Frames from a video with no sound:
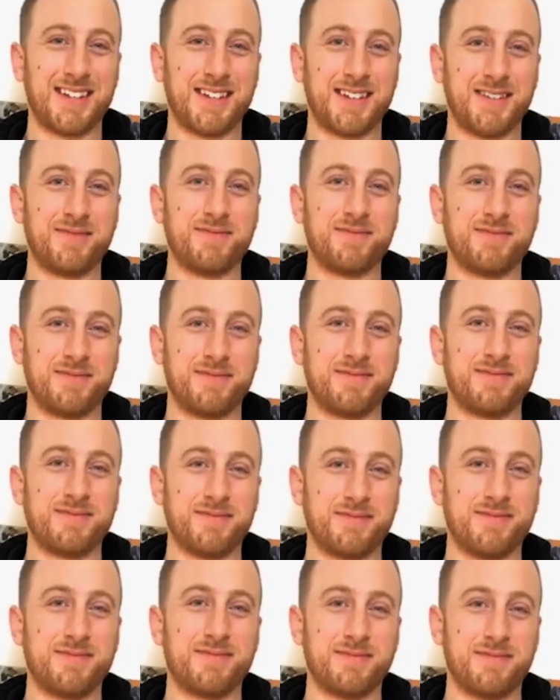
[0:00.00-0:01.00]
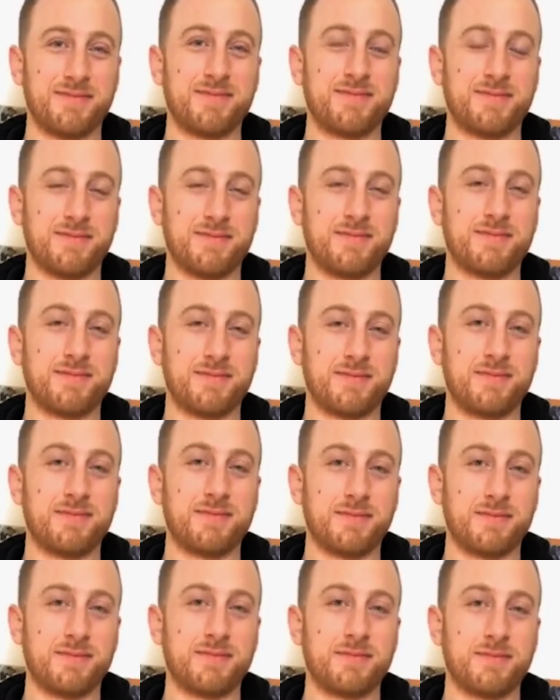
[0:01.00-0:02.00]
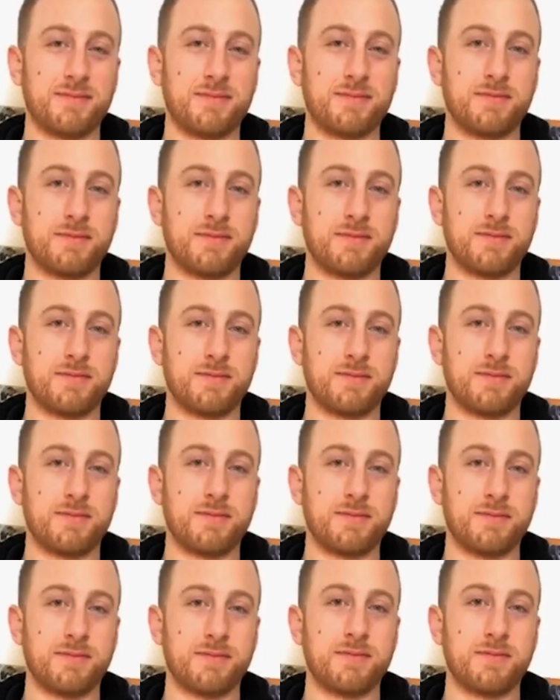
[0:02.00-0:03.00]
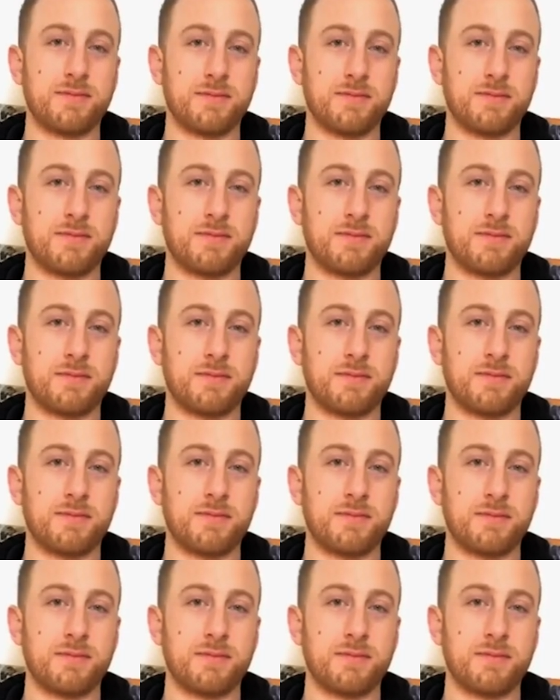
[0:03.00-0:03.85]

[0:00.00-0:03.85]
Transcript: This person isn't speaking.